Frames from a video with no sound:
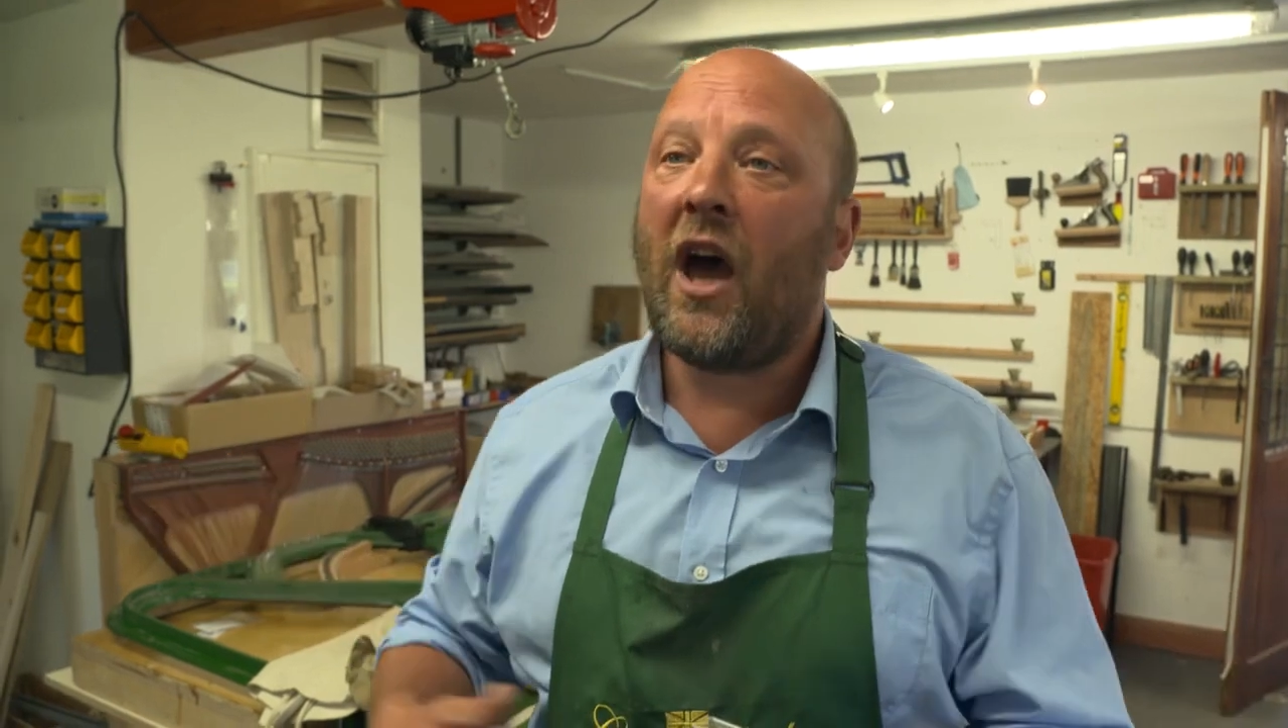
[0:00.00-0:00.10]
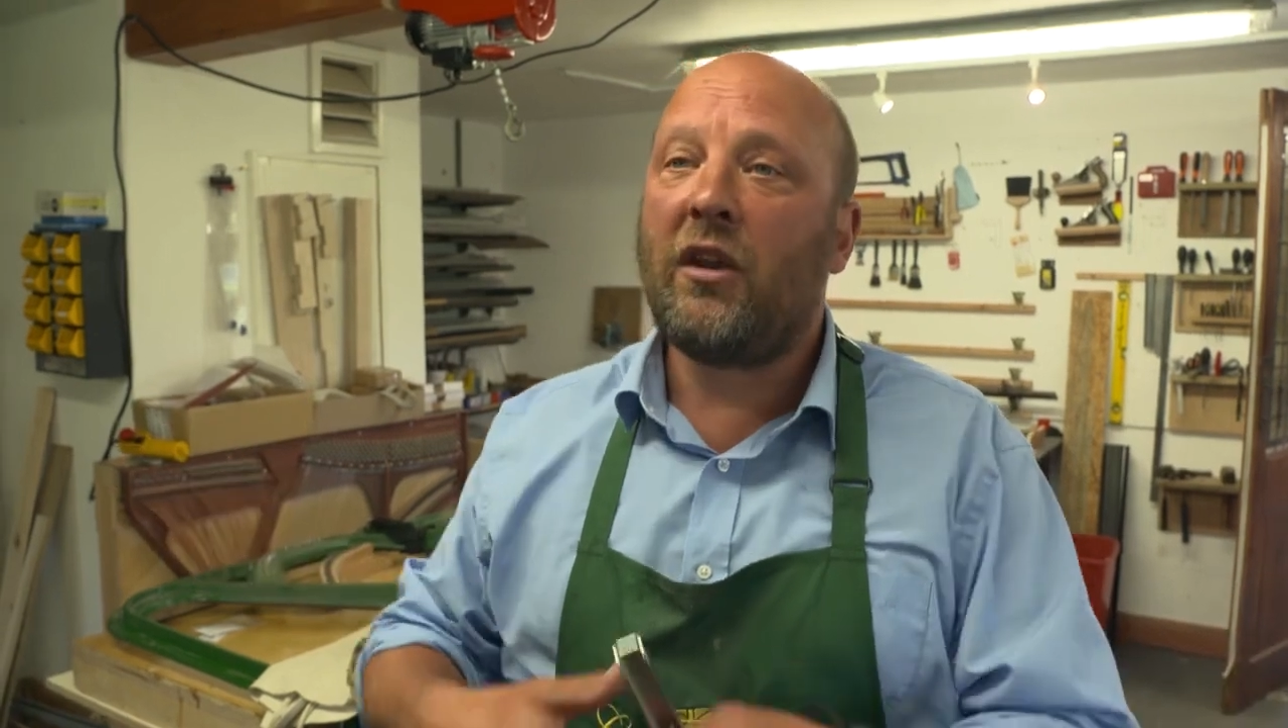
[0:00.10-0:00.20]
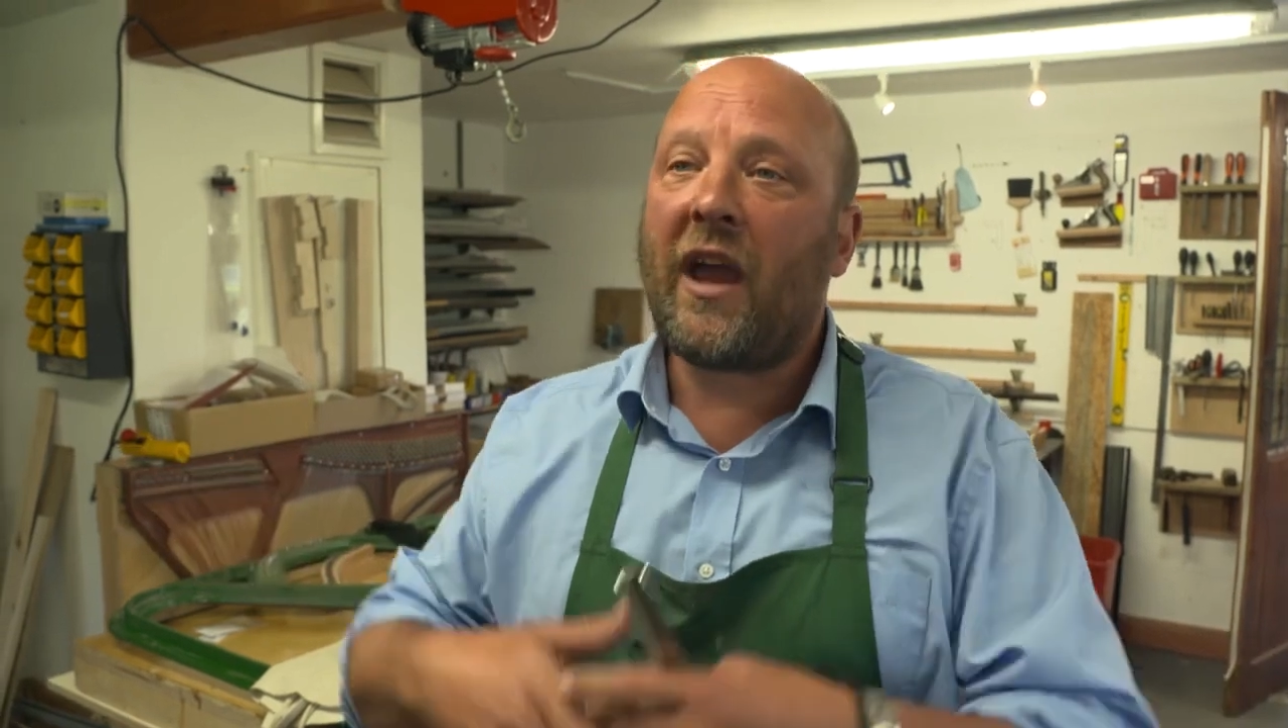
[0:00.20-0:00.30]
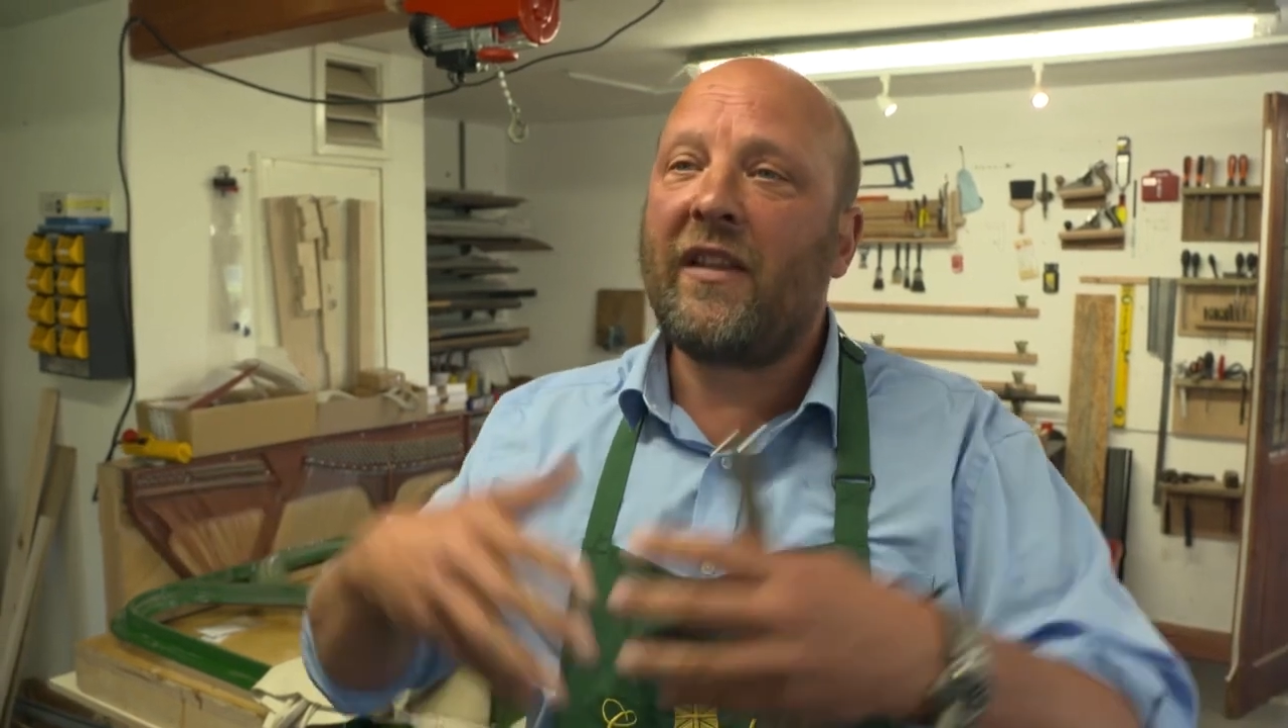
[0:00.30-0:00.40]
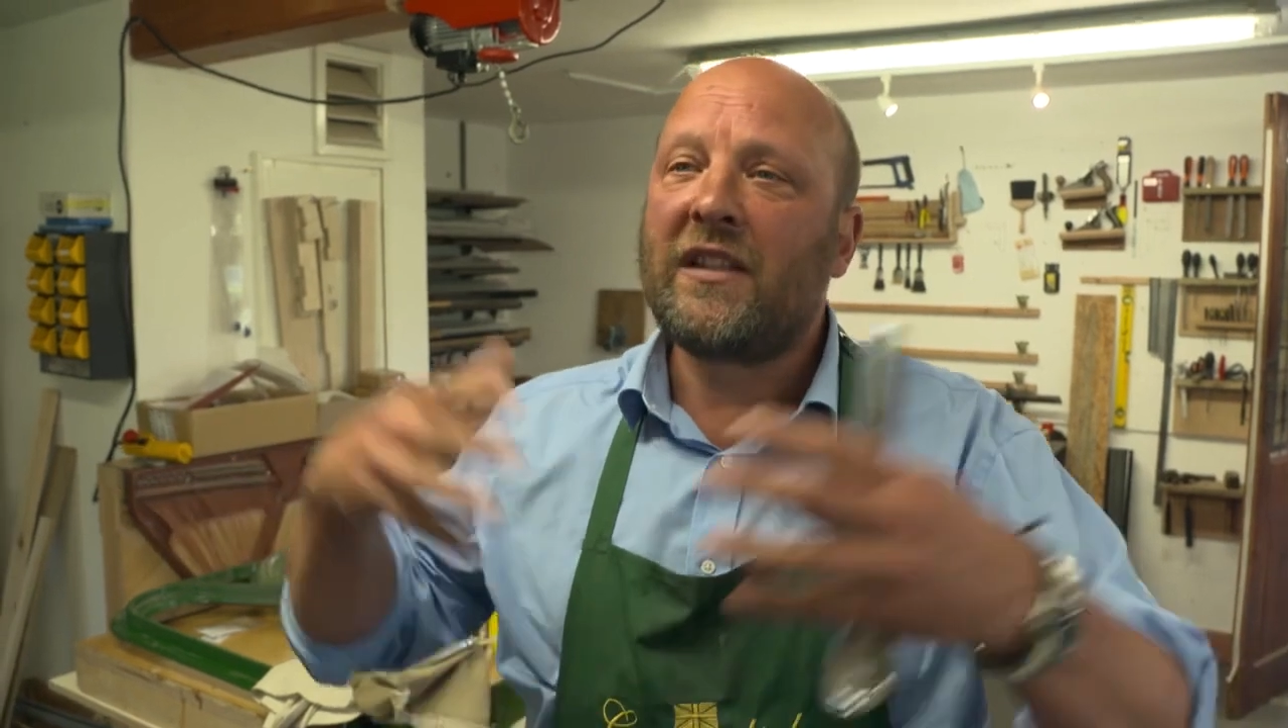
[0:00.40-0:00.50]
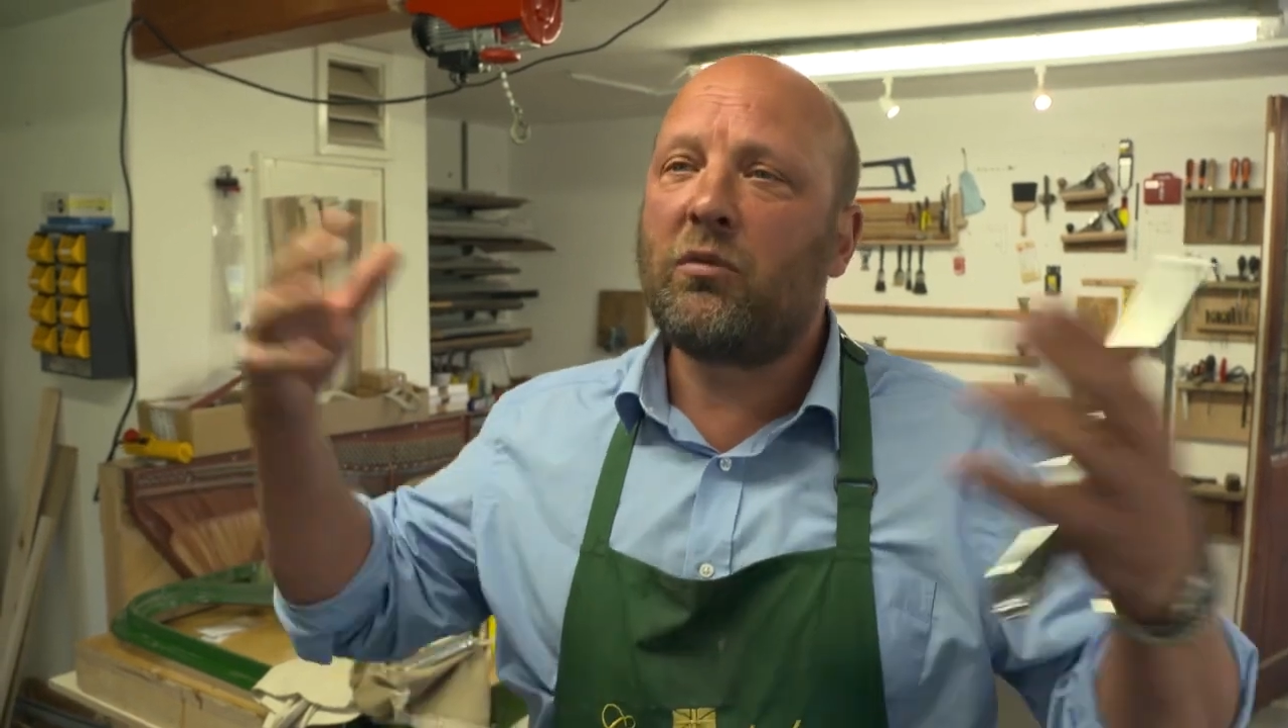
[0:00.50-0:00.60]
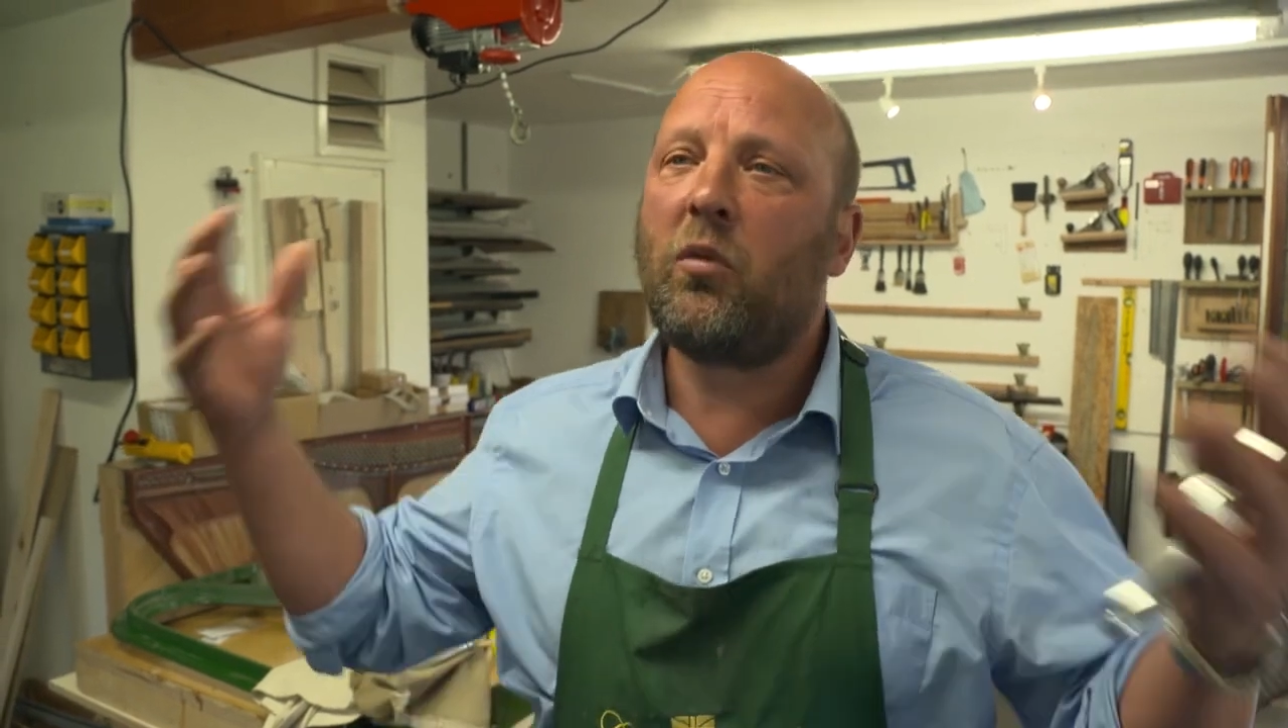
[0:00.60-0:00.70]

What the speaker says: and you get this